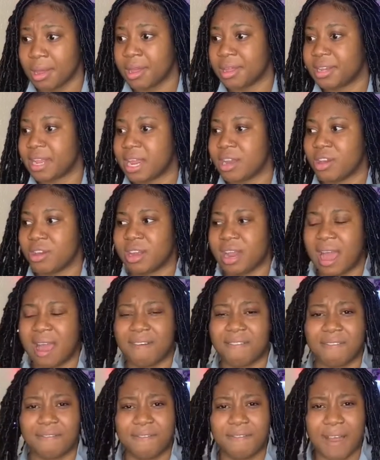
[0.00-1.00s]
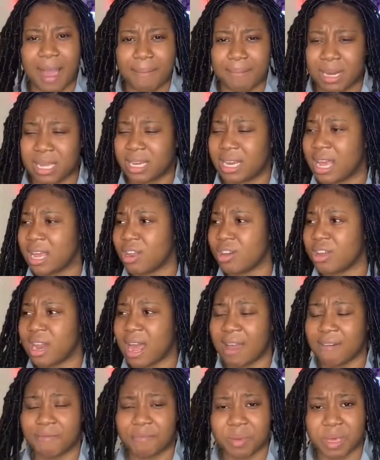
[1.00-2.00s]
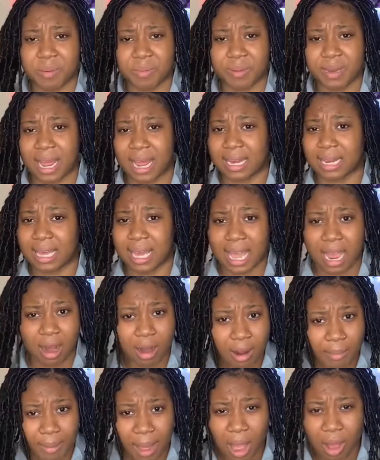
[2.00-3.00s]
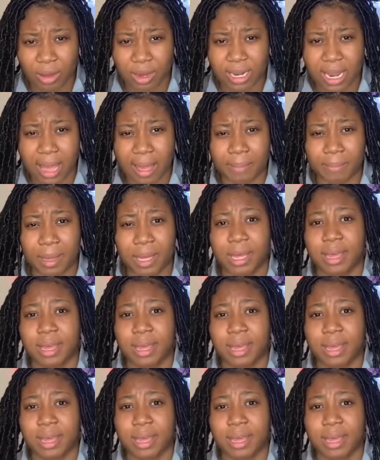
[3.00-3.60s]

they don't have family, they don't have people that care about them.